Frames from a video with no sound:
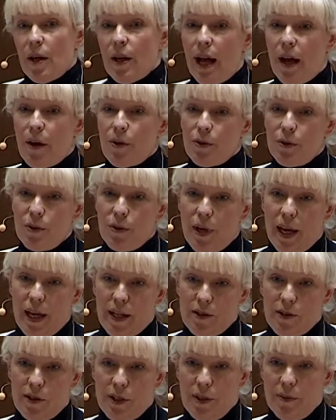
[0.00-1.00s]
How do you
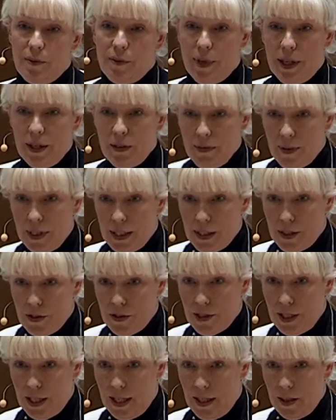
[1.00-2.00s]
actually renovate
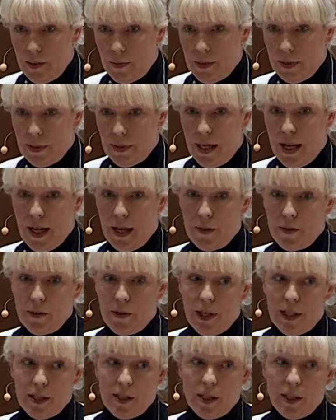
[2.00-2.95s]
sustainable? How do you